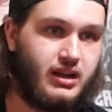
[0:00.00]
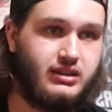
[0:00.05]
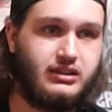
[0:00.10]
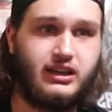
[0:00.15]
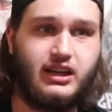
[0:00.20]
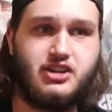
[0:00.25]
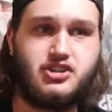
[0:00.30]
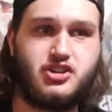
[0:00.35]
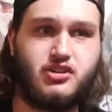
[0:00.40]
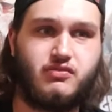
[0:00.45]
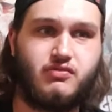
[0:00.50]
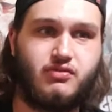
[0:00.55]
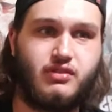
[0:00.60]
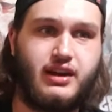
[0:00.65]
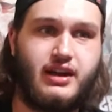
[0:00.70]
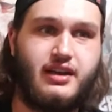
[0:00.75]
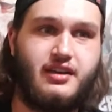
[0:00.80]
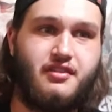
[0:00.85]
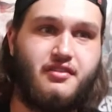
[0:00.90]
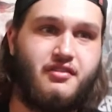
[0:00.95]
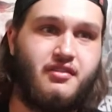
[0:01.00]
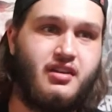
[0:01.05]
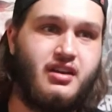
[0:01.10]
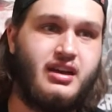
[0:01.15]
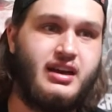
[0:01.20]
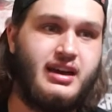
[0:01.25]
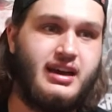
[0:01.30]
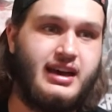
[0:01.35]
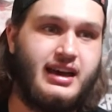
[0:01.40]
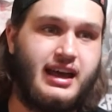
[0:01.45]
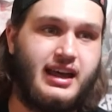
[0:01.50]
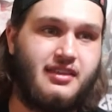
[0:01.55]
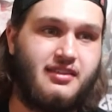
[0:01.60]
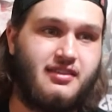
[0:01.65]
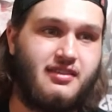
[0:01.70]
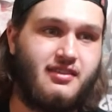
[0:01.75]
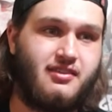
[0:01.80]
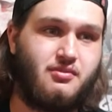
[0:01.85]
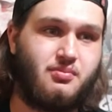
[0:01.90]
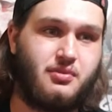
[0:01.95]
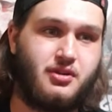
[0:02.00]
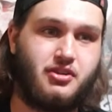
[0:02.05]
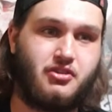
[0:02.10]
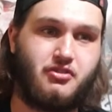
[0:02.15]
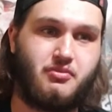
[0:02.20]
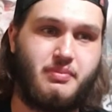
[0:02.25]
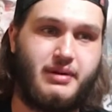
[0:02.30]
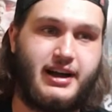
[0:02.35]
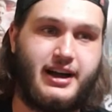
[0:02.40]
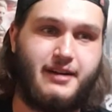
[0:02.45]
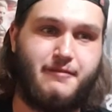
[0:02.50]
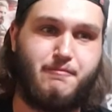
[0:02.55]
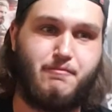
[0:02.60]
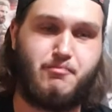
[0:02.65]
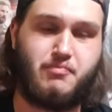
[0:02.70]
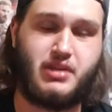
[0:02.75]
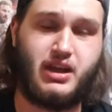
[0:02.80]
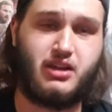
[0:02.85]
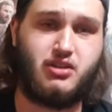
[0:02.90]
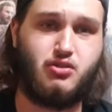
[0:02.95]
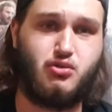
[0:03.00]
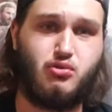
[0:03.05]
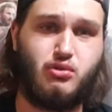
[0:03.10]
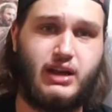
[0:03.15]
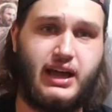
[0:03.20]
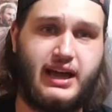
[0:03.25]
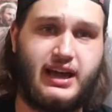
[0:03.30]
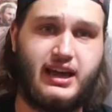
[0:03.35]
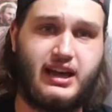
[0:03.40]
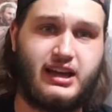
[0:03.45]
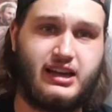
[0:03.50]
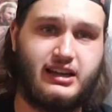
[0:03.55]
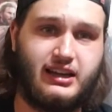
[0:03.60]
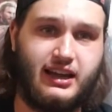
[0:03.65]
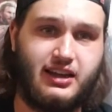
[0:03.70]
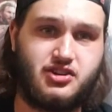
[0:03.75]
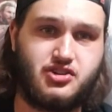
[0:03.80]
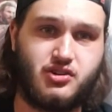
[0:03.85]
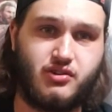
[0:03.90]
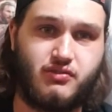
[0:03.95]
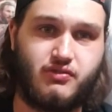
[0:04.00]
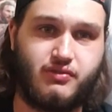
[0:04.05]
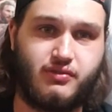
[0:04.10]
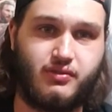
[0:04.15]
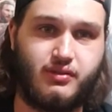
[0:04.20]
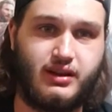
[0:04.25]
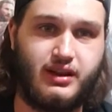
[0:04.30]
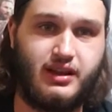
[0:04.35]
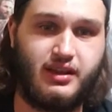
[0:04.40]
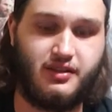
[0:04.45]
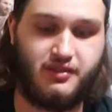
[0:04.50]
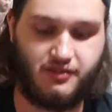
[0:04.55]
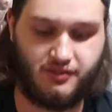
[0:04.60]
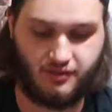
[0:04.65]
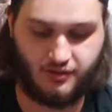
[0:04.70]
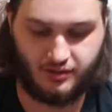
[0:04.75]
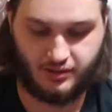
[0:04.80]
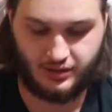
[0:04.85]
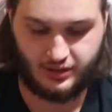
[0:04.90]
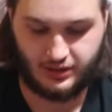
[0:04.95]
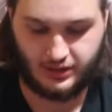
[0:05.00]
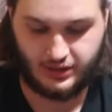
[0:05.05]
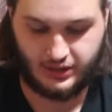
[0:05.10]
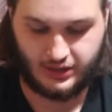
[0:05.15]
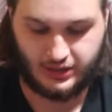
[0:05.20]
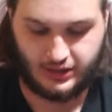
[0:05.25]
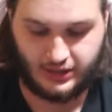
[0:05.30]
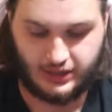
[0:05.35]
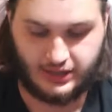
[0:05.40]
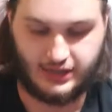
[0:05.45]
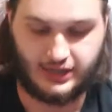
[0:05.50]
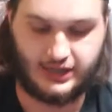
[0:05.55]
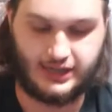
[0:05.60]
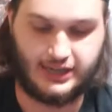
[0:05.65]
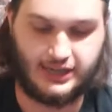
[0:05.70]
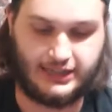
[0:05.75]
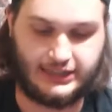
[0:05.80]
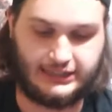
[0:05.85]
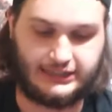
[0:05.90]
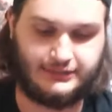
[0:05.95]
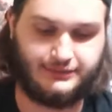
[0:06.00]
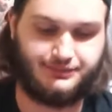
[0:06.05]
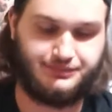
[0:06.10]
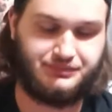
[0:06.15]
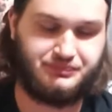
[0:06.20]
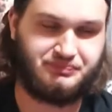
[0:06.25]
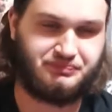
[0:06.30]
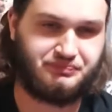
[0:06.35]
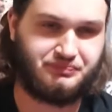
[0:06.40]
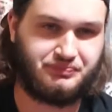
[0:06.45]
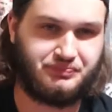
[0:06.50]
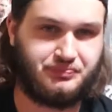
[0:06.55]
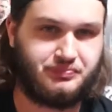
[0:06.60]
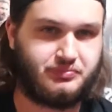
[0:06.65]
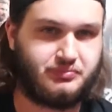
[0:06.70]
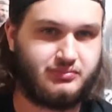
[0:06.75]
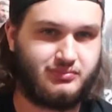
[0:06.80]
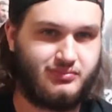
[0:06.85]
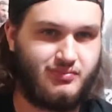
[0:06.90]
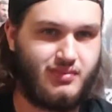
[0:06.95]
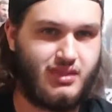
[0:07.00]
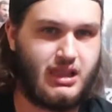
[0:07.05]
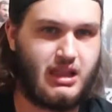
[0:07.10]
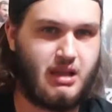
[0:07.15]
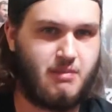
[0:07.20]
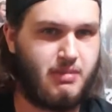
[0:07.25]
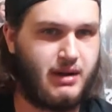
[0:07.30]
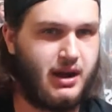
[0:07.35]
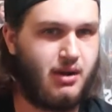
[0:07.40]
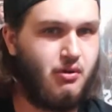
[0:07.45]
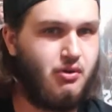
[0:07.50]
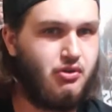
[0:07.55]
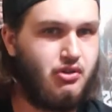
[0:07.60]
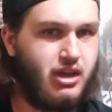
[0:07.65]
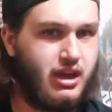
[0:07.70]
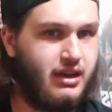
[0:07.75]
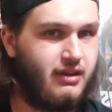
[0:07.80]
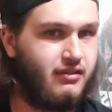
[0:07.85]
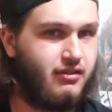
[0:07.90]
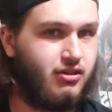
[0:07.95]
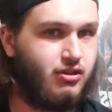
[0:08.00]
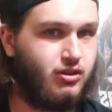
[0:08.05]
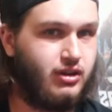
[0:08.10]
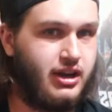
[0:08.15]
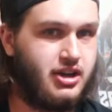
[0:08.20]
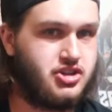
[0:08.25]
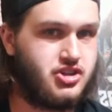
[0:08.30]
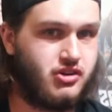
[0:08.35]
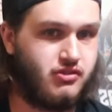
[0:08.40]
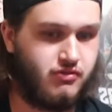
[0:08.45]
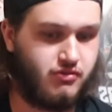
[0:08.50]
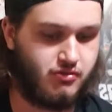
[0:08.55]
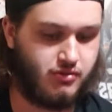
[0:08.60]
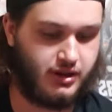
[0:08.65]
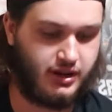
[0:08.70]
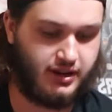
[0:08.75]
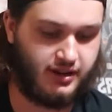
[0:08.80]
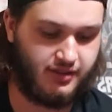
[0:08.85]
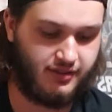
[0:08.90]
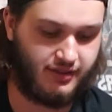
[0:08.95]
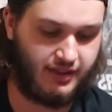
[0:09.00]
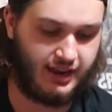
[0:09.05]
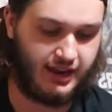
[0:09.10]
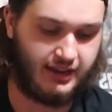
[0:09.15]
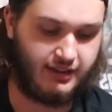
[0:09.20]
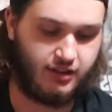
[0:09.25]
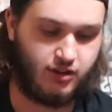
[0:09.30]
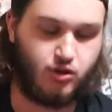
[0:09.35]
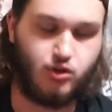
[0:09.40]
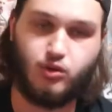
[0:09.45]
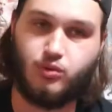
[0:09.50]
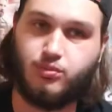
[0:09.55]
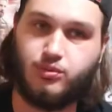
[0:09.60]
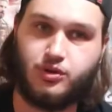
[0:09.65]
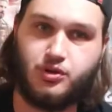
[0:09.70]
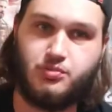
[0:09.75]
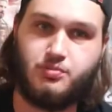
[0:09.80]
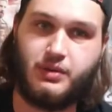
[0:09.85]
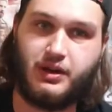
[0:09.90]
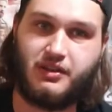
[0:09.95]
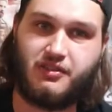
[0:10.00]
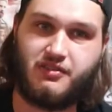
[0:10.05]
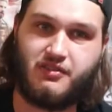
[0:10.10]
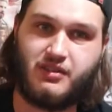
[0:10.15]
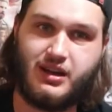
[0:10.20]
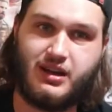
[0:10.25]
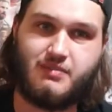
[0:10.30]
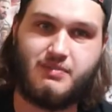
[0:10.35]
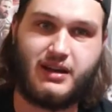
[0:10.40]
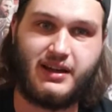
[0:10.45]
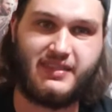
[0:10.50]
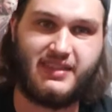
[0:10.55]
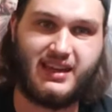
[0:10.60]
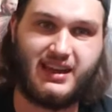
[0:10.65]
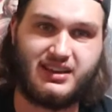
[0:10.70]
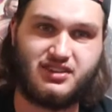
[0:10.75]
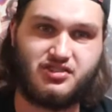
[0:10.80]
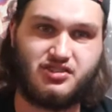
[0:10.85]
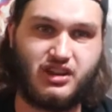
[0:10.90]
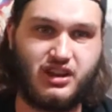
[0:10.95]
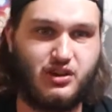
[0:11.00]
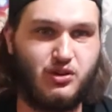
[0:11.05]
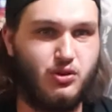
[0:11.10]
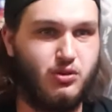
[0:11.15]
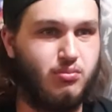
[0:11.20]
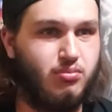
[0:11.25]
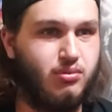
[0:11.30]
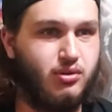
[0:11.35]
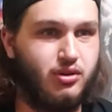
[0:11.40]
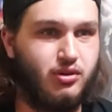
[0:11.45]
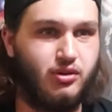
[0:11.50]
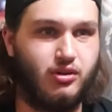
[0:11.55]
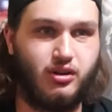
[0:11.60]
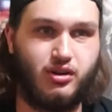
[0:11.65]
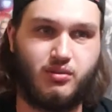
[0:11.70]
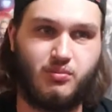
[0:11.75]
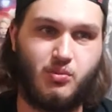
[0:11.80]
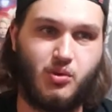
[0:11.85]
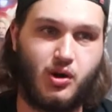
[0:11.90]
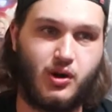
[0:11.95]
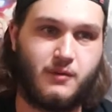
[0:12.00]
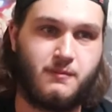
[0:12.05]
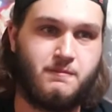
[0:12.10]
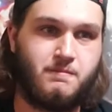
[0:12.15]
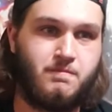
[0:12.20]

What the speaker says: Glacier Freeze is in this weird spot. I do like Glacier Freeze. But I always get Glacier Freeze and the Cool Blue mixed up. I think I just like Cool Blue a little more.